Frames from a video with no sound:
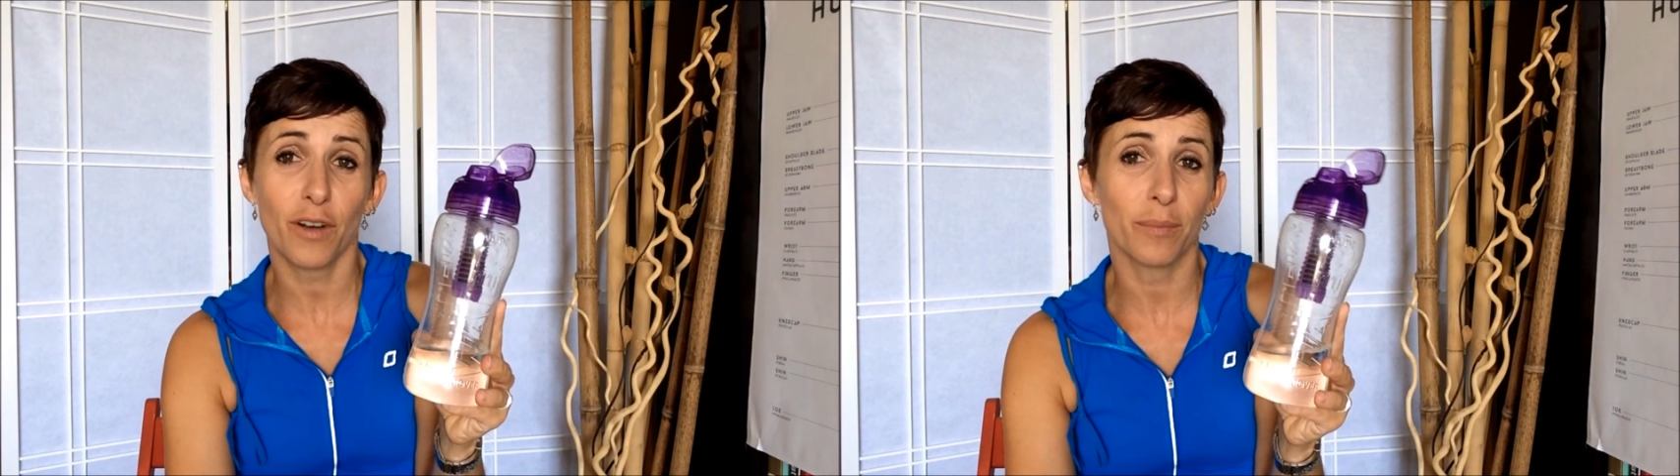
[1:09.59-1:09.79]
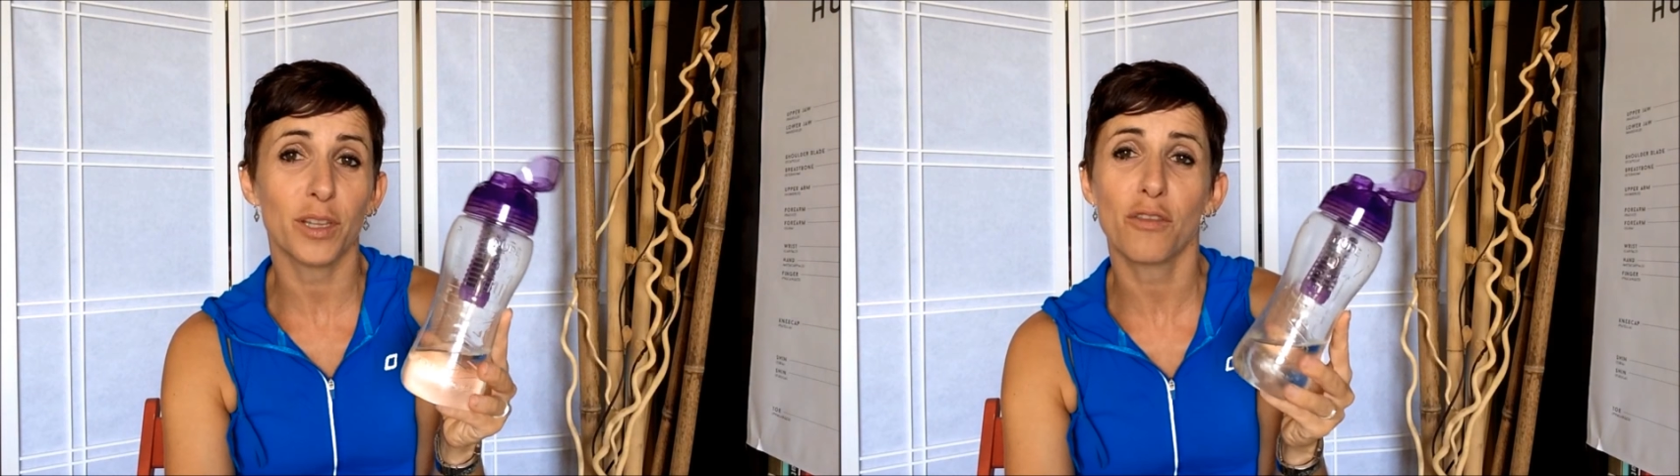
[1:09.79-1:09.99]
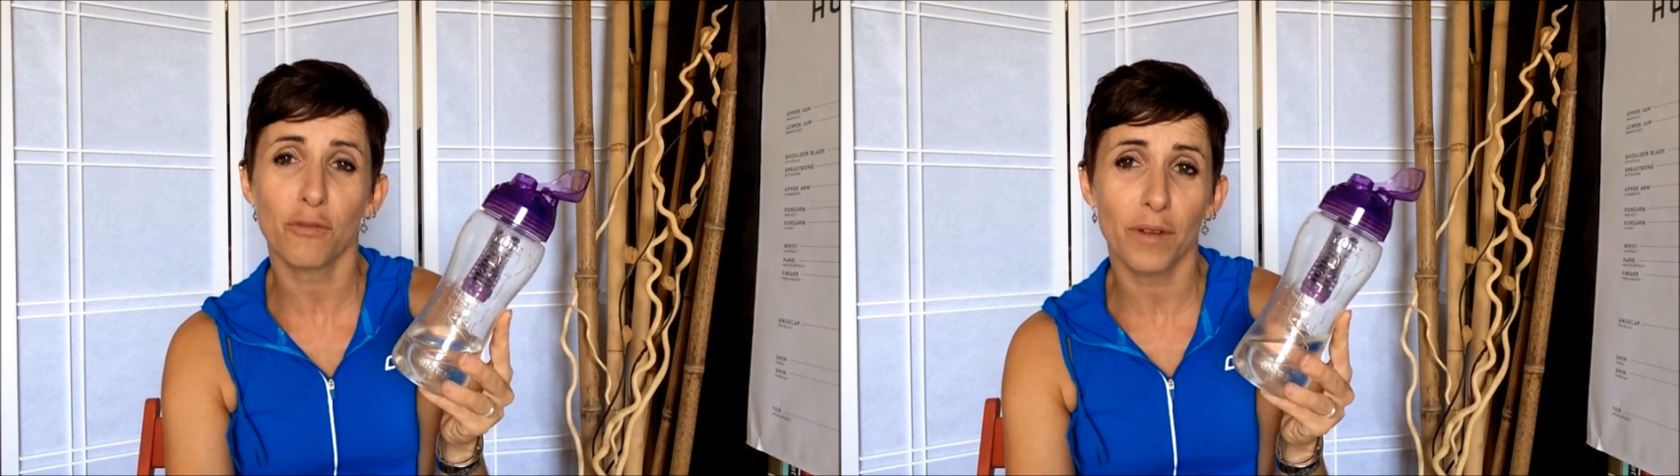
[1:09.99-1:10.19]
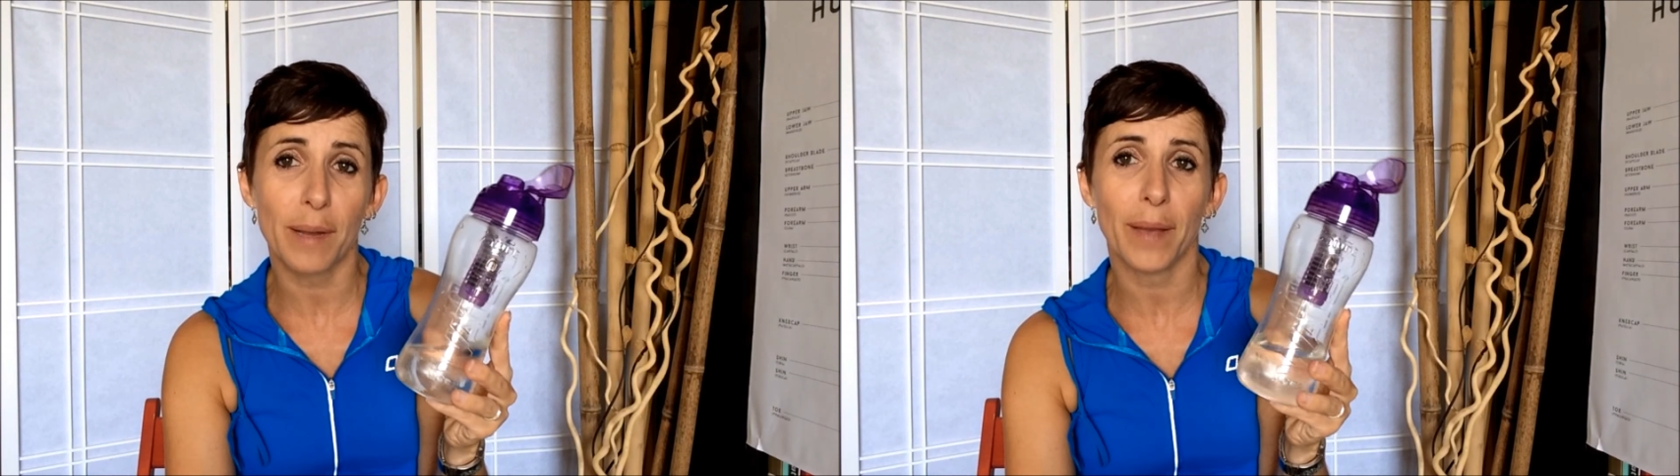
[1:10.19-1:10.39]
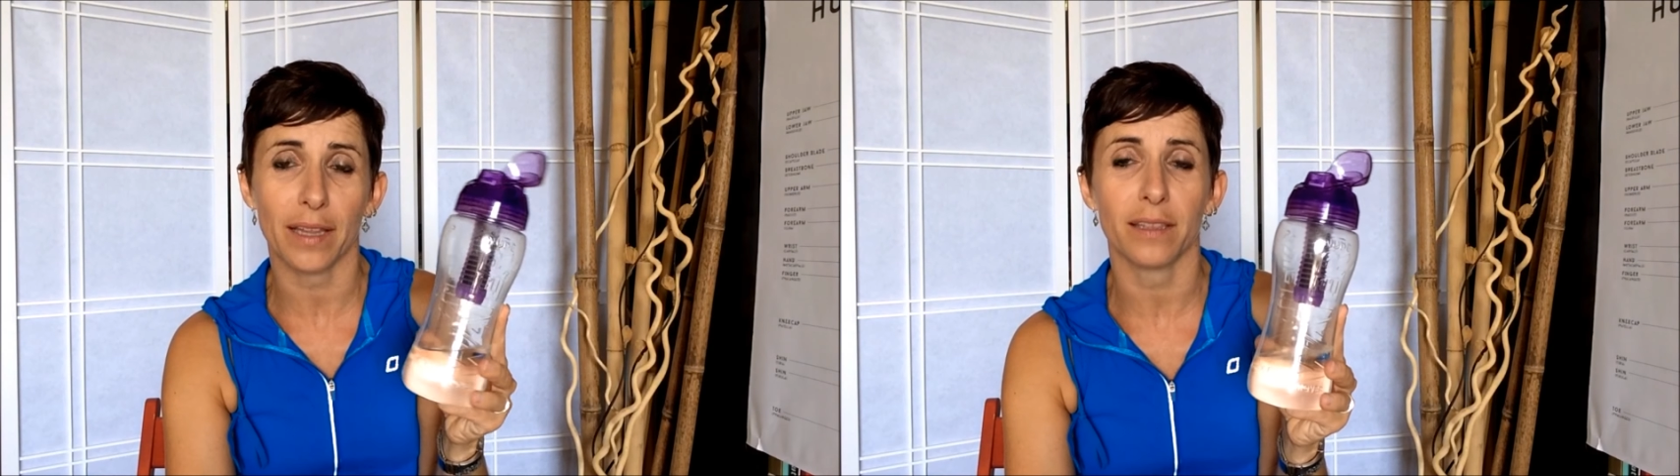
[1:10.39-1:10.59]
for up to
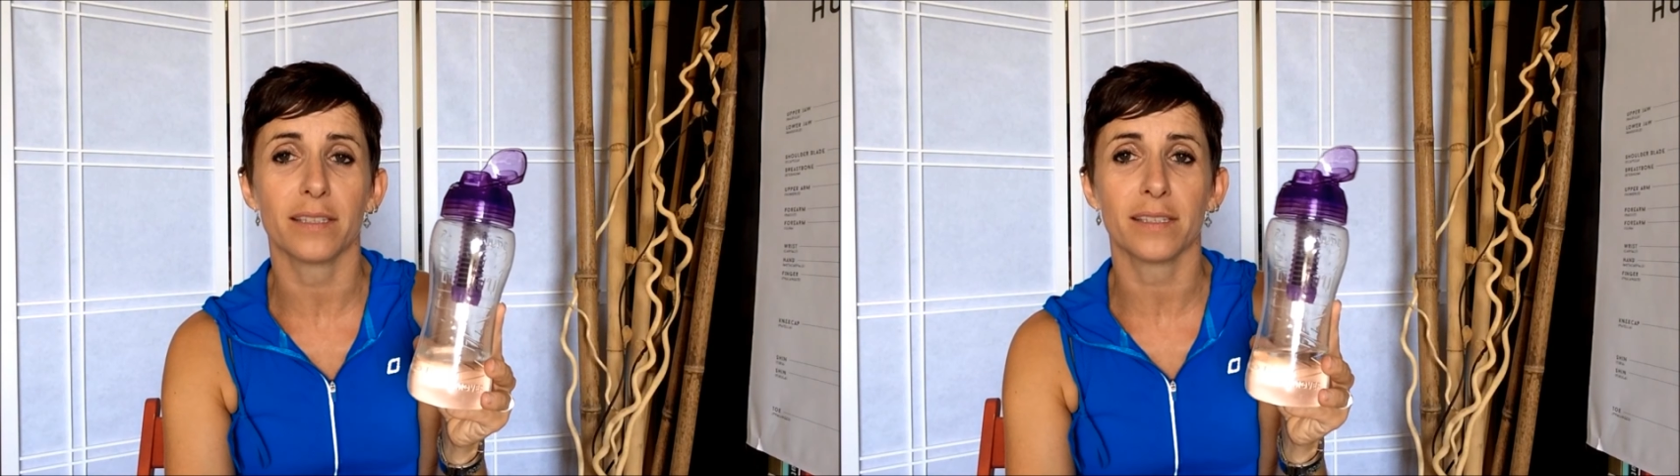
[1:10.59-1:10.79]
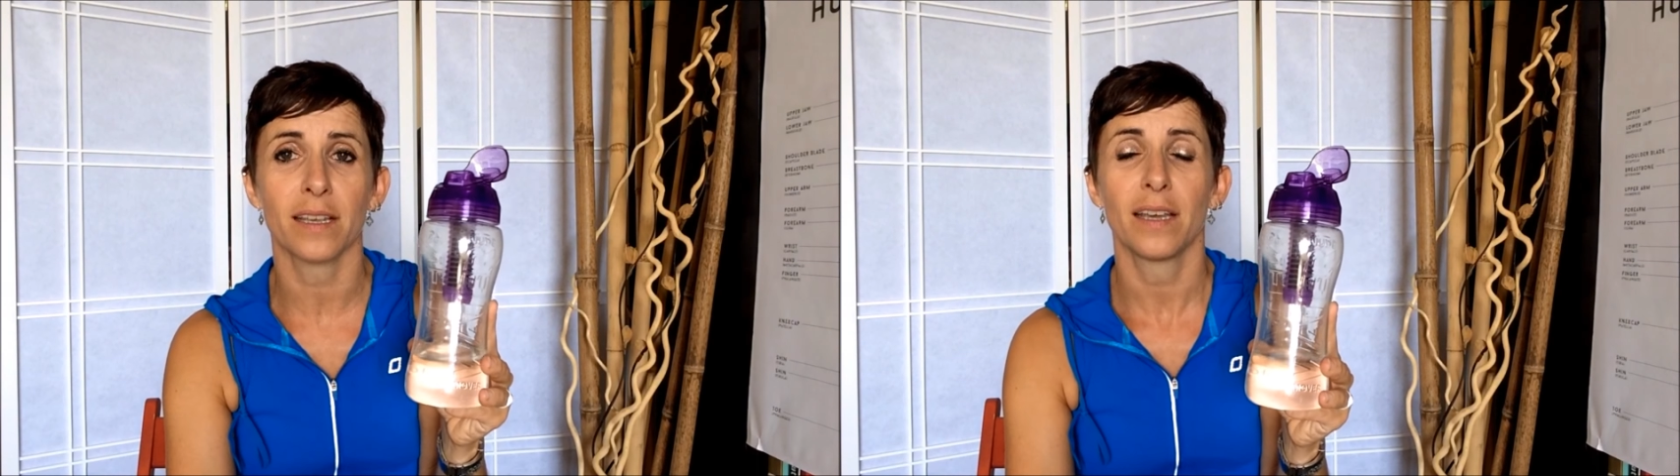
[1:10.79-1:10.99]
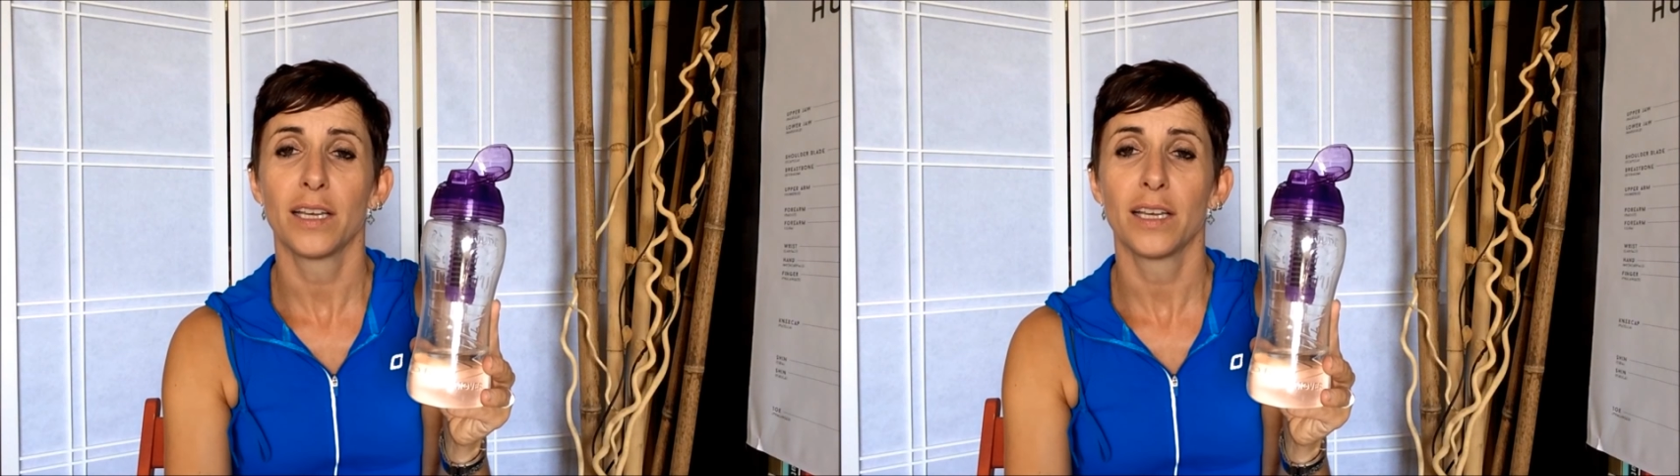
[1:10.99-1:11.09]
3 months.